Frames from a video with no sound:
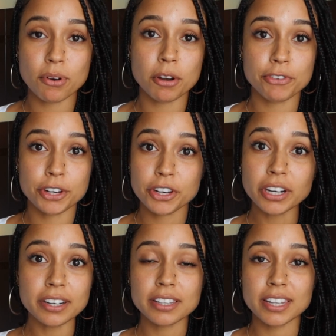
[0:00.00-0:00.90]
or if you're
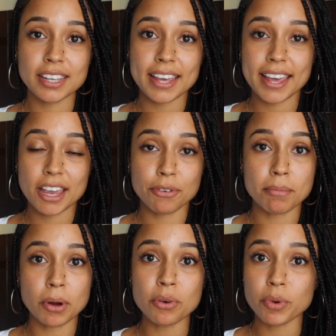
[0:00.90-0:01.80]
currently a
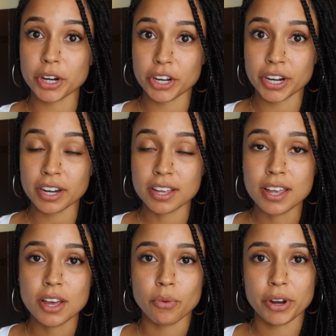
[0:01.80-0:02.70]
remote worker,
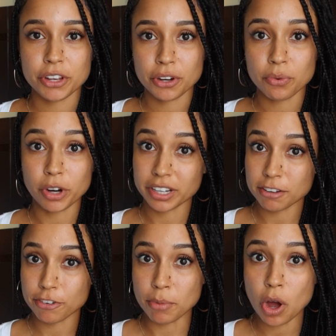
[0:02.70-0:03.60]
whether you're
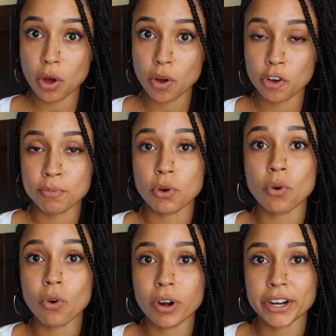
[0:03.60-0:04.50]
working from home
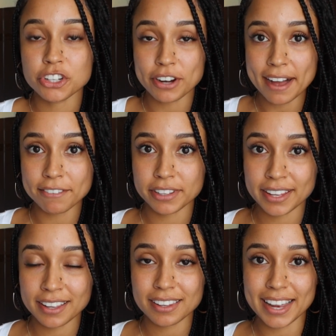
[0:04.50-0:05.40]
or
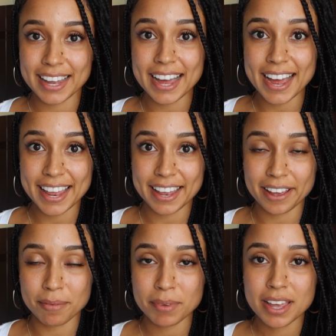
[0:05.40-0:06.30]
traveling like I
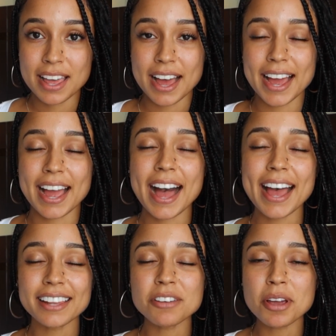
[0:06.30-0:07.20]
am, I
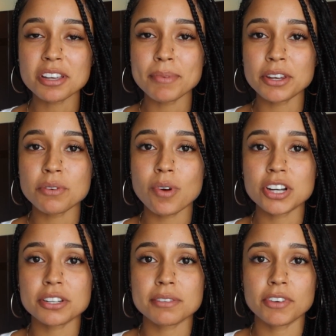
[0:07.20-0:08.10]
highly recommend you
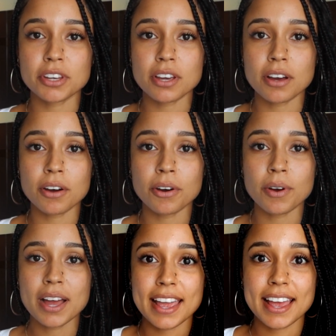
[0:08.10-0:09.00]
watch this
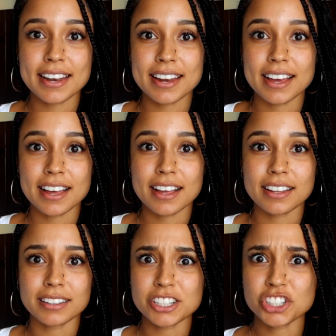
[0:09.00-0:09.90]
video and
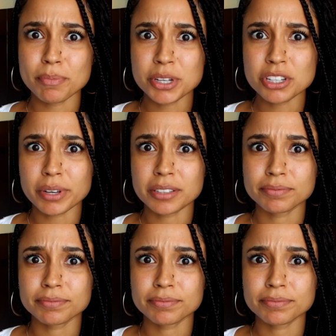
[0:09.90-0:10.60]
let's jump into it.